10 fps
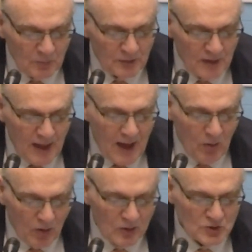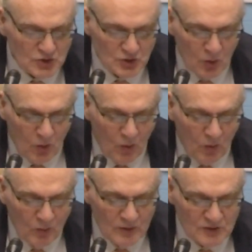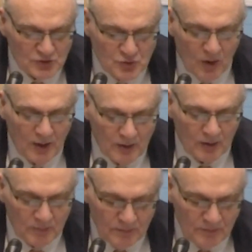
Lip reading: But now our soul is dried up.